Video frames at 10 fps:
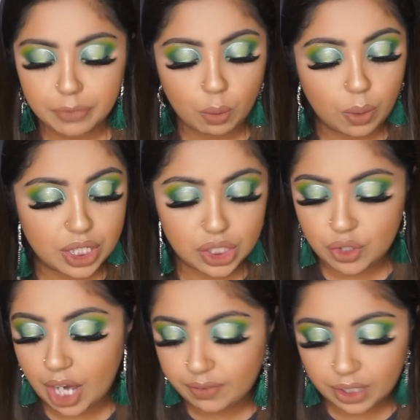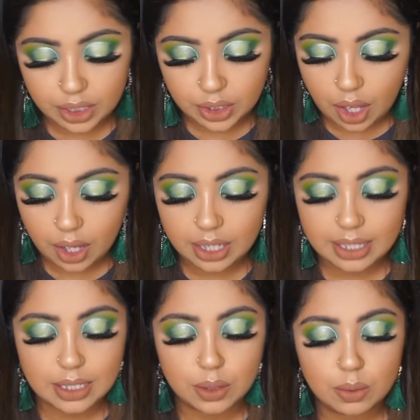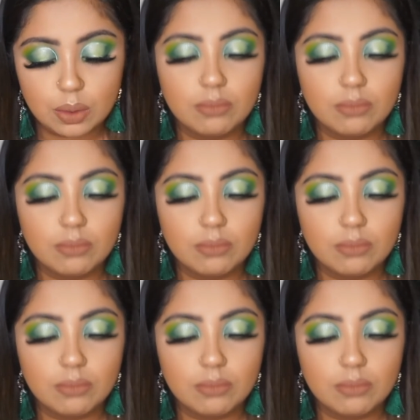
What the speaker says: was driving along this